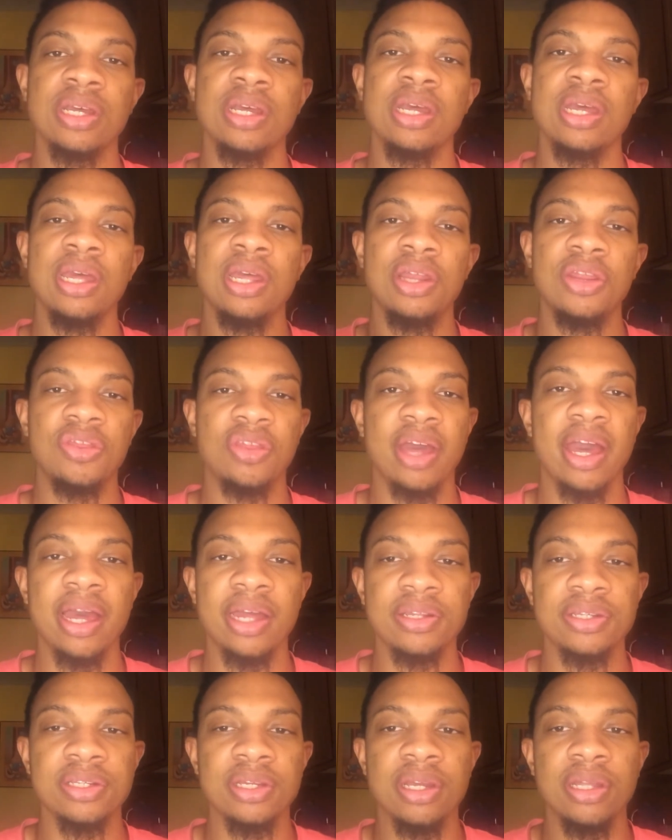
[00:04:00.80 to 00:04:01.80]
that
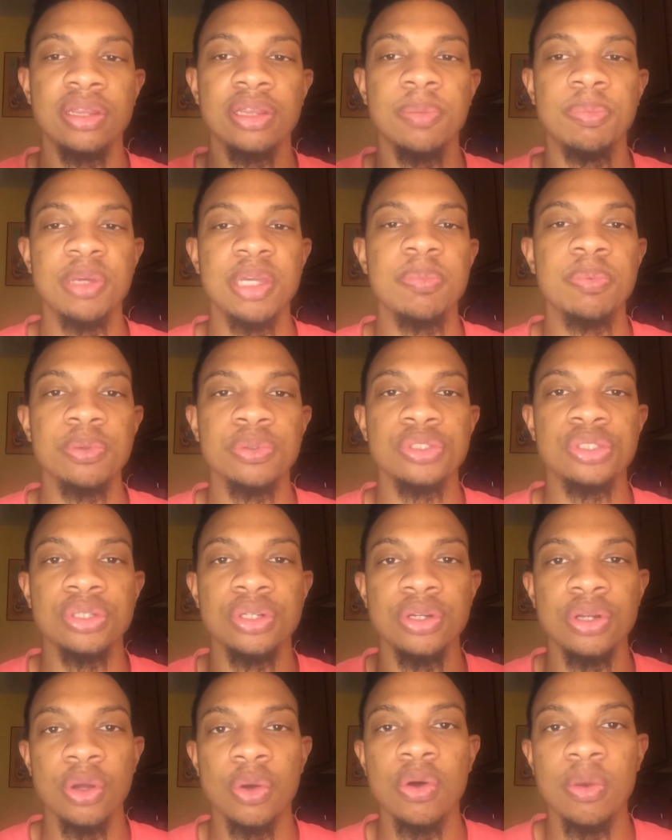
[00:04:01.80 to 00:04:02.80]
the people should
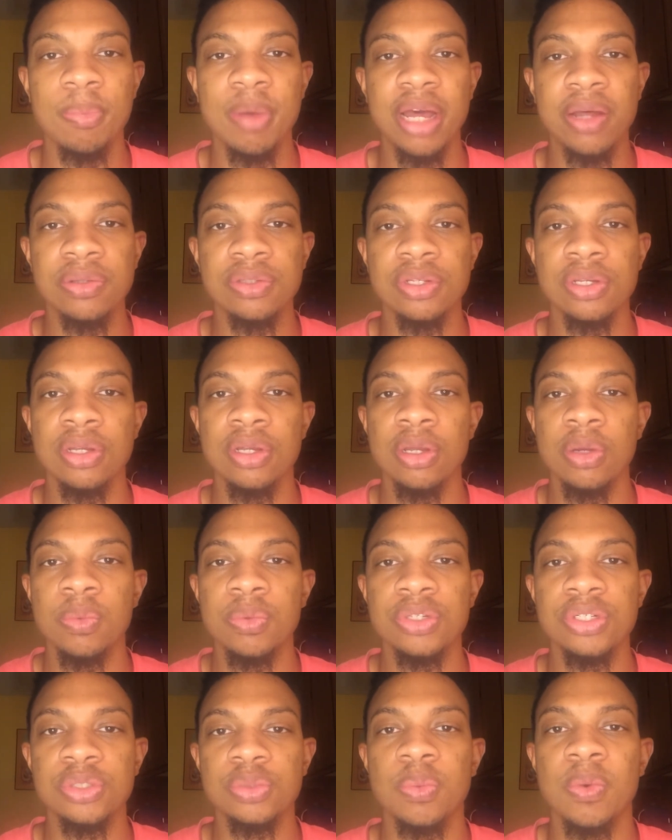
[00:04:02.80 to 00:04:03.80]
know about, which is
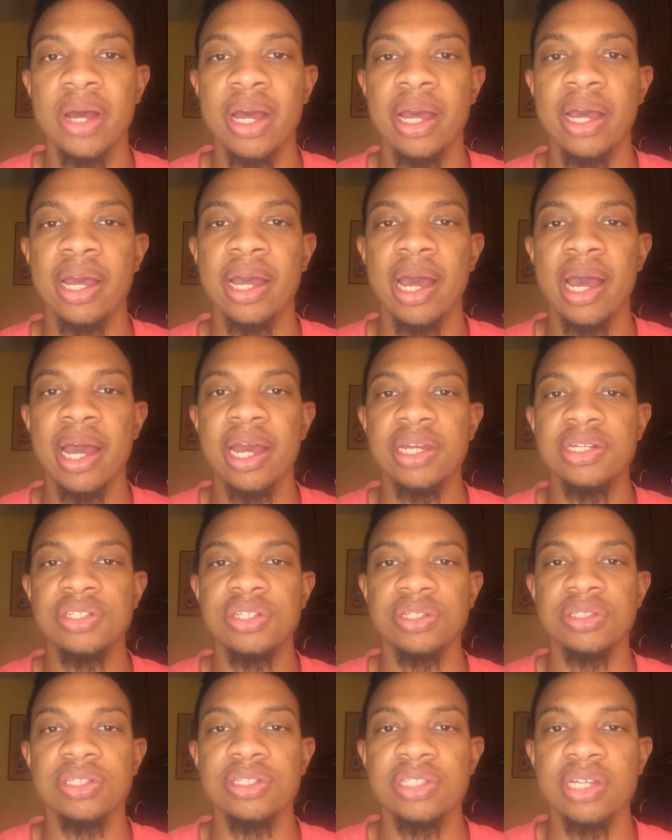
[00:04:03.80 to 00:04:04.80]
why I took the
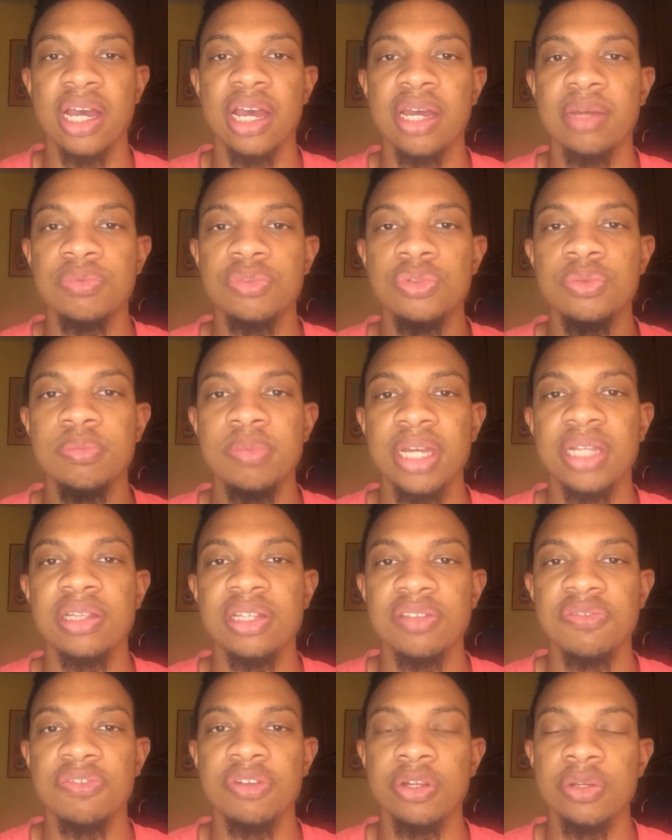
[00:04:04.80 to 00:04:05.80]
time to make this
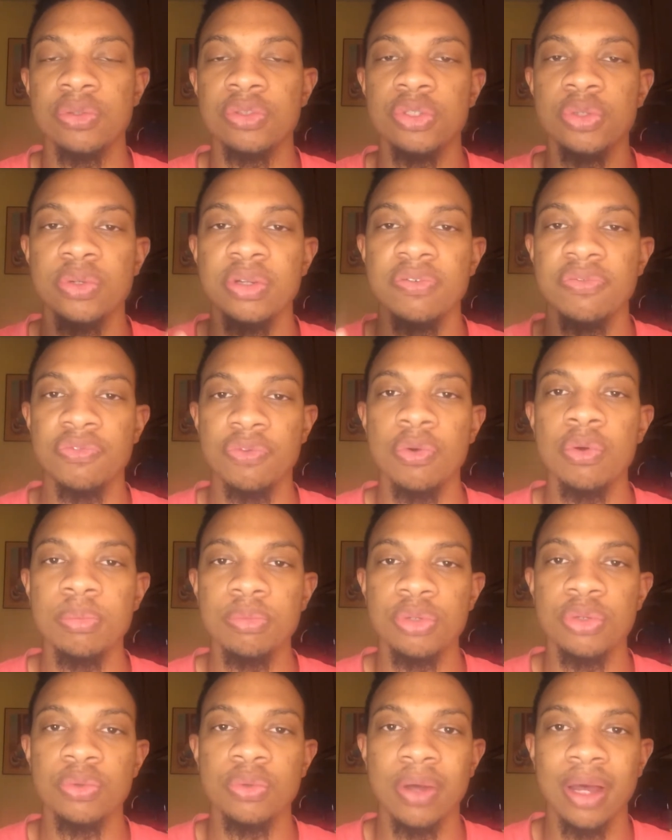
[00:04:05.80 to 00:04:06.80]
video to inform
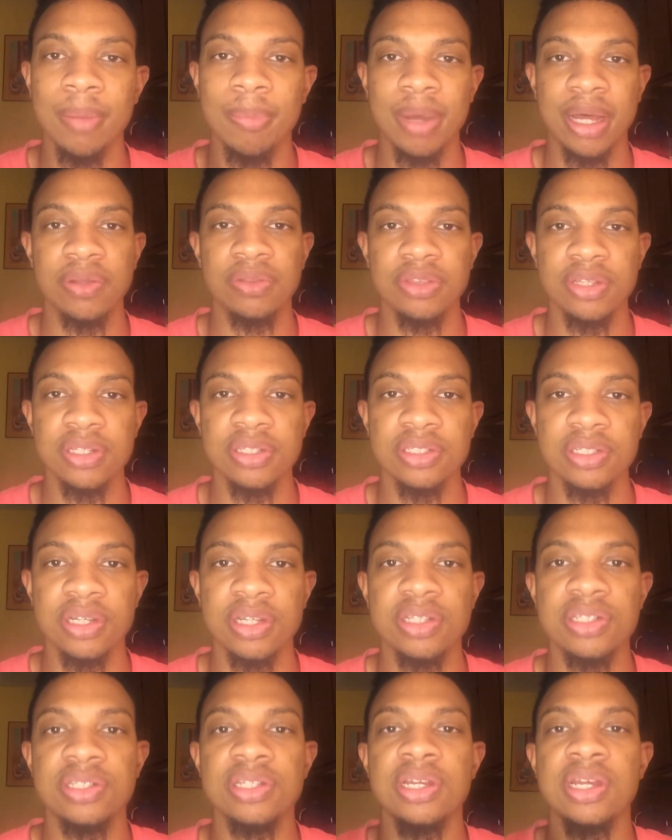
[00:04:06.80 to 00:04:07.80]
you about this, because
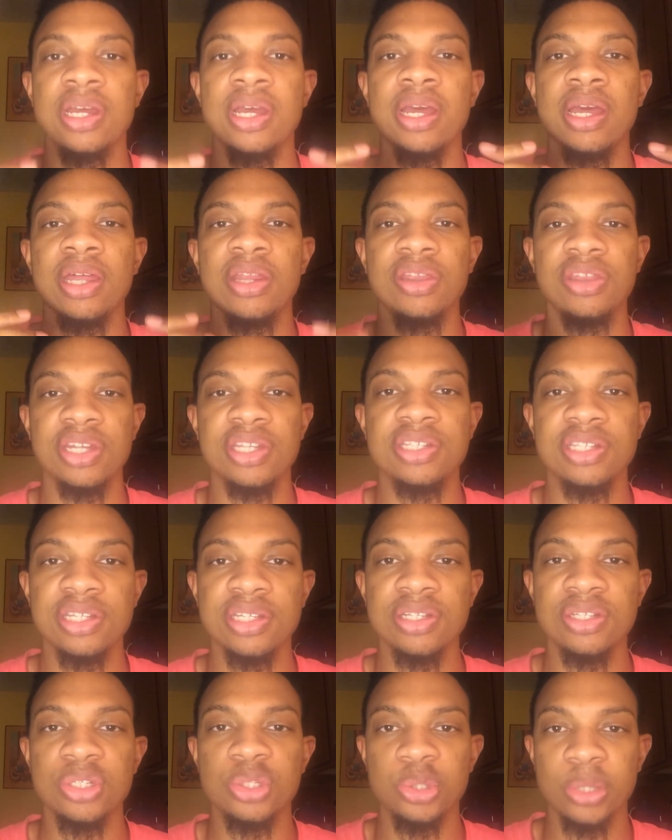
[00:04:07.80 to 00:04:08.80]
this is
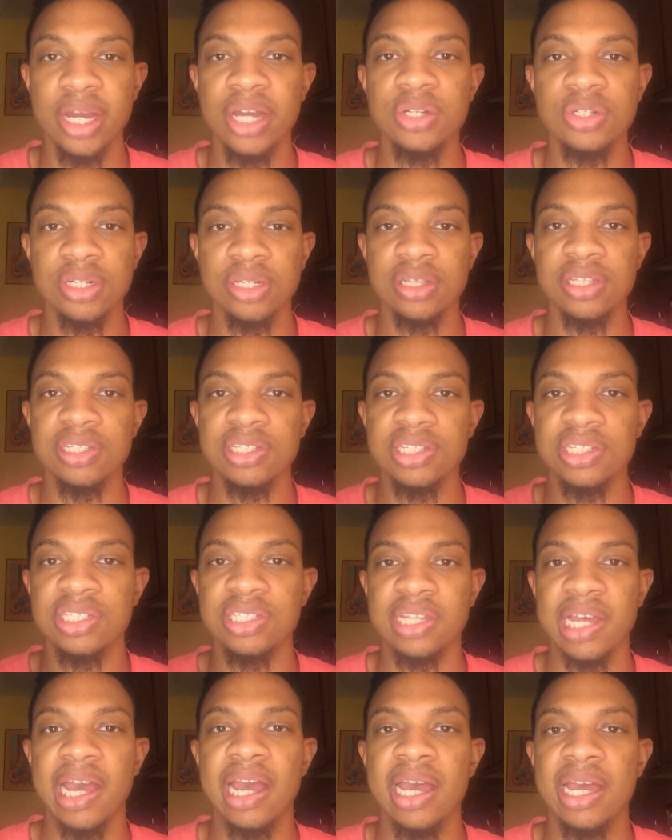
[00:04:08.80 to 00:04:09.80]
tragic, this is
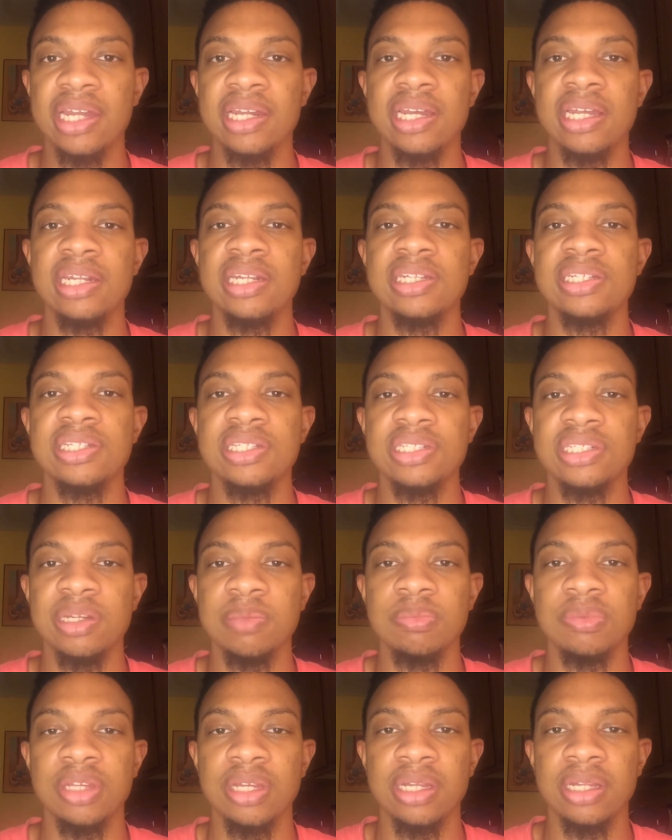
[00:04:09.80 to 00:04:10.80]
sad, and this is
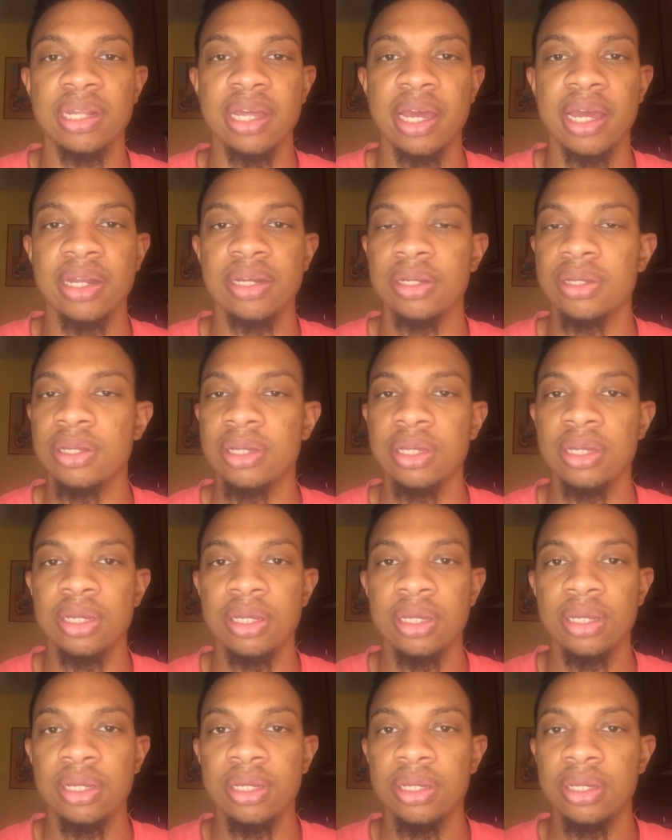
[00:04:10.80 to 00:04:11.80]
something that
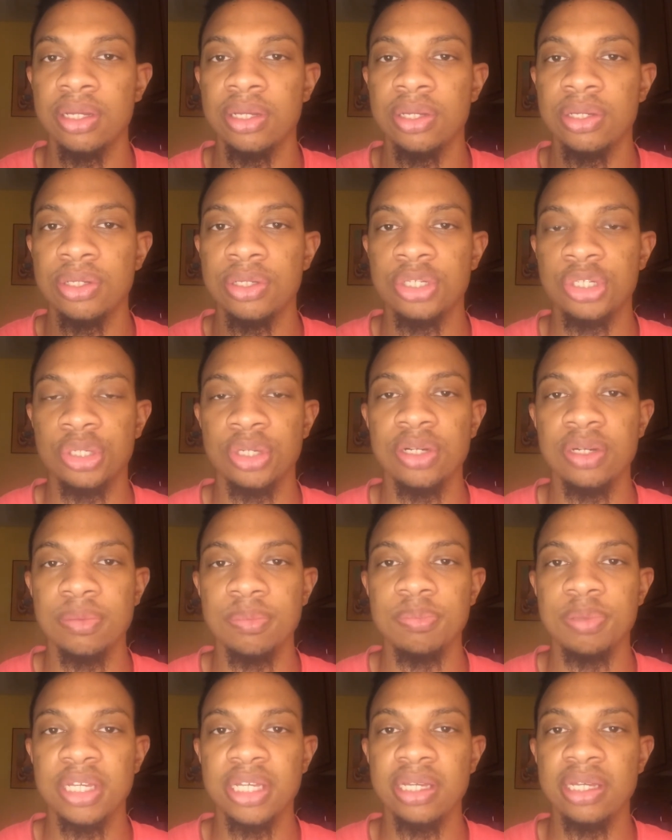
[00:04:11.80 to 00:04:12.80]
shouldn't
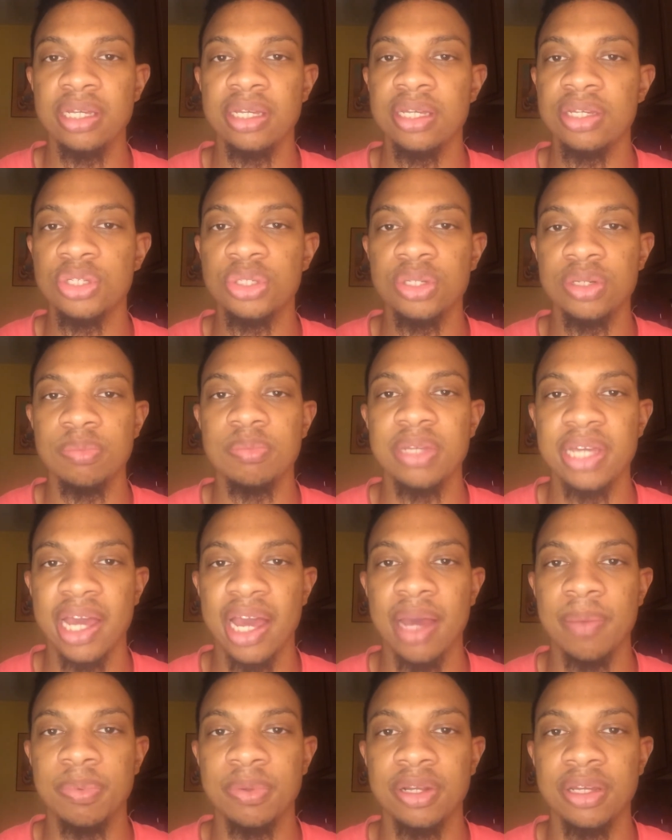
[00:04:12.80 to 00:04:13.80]
be
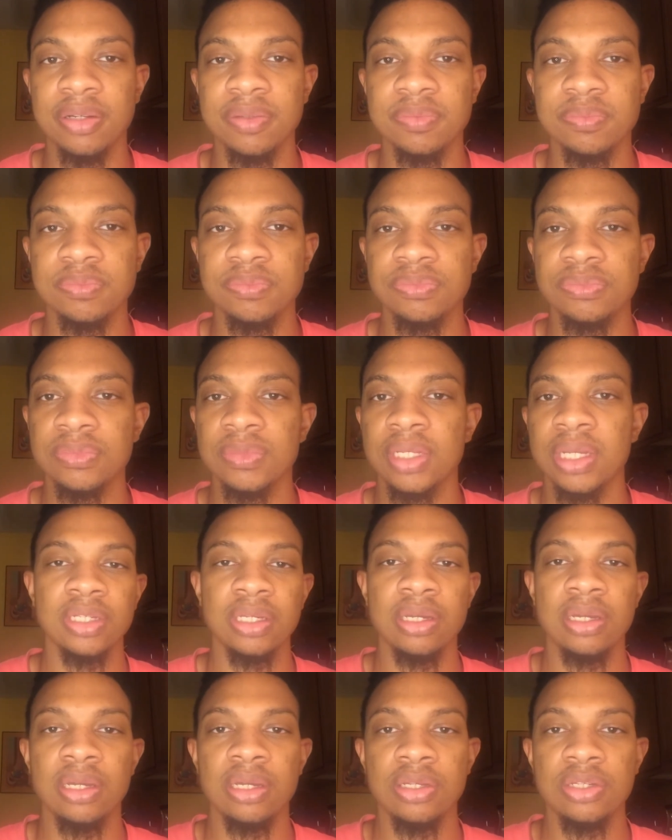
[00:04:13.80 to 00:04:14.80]
happening.
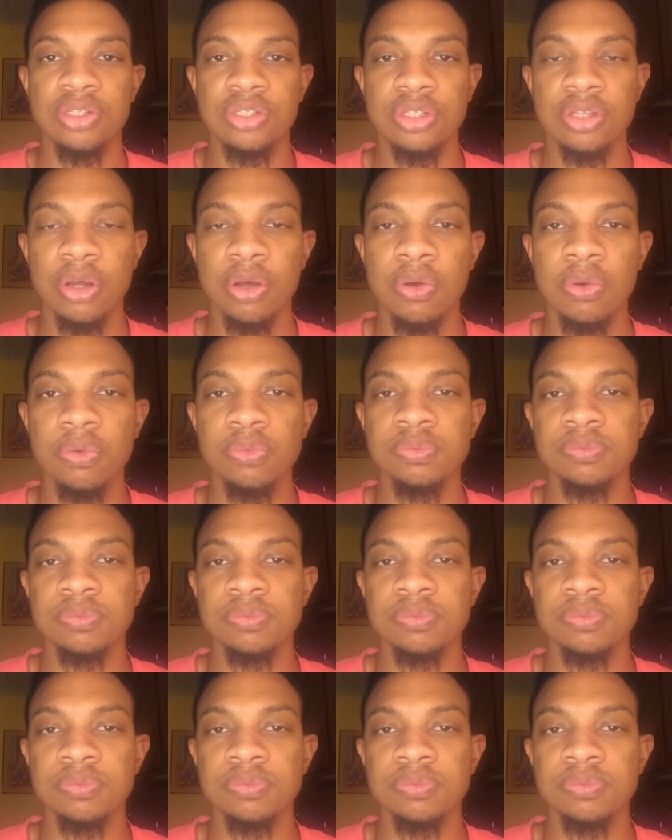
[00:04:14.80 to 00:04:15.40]
So